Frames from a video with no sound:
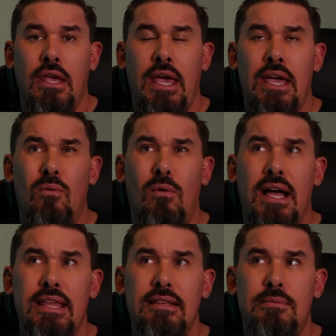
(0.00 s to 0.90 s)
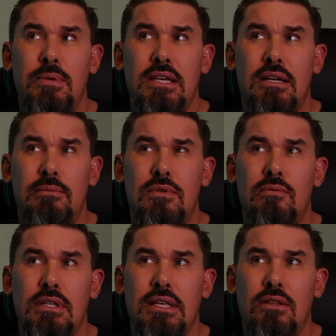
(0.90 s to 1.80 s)
And why this becomes
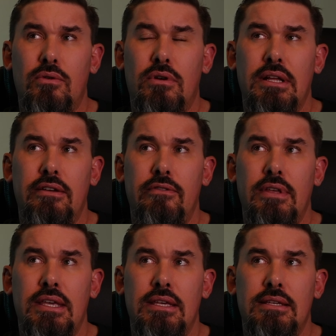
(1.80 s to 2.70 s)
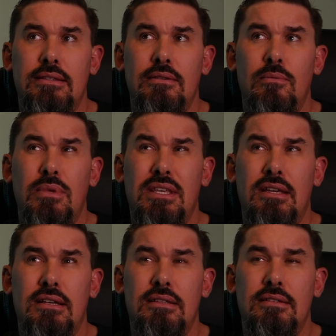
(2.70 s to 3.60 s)
really lucrative is
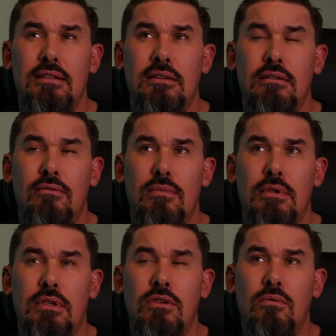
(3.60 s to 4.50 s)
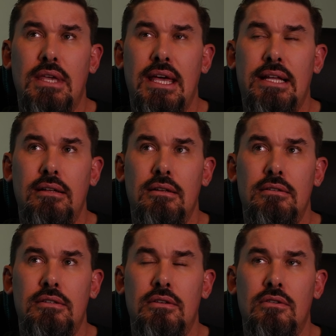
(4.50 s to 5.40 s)
because you get
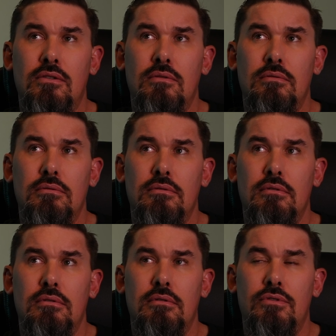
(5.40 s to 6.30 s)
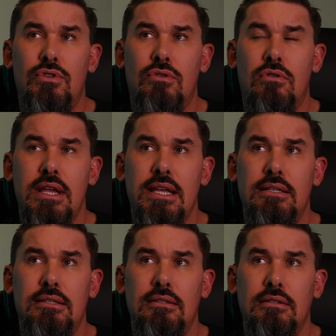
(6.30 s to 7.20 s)
to
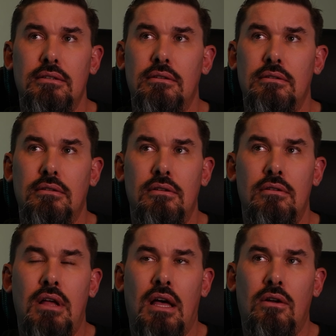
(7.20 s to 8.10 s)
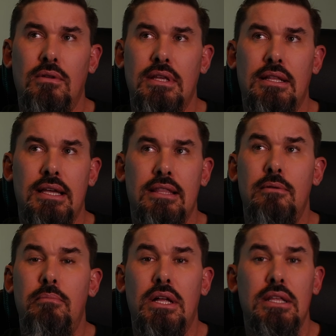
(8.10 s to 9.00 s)
treat not only like
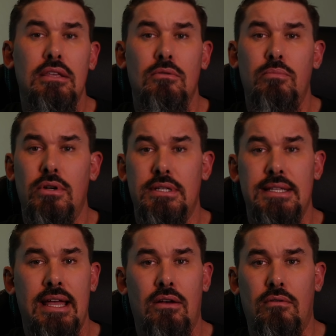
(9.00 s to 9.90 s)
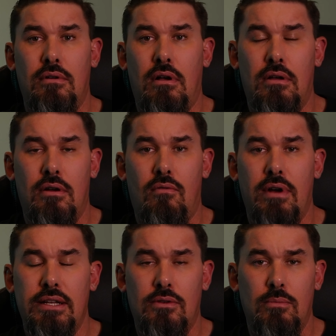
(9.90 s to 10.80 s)
the money you put down on a
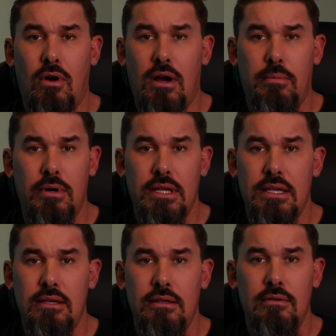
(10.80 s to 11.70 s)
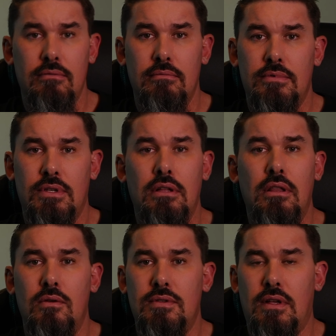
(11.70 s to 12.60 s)
rental property to
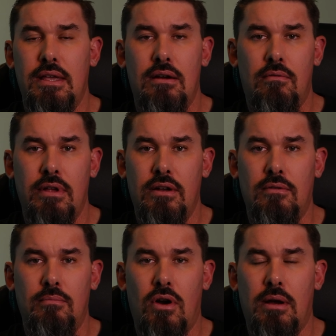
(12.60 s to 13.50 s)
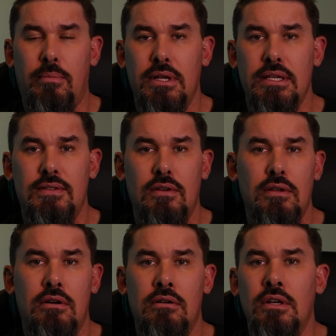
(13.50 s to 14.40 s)
close on that rental property, so
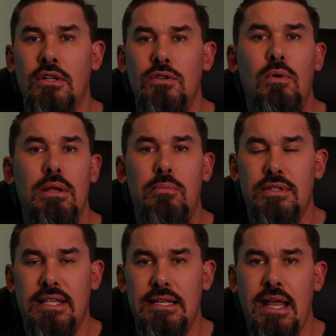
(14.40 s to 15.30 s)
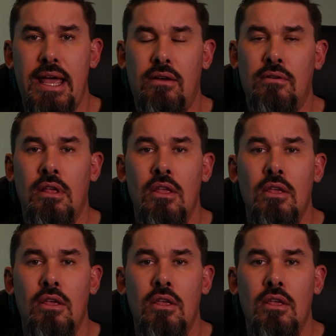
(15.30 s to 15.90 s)
you're 20% down,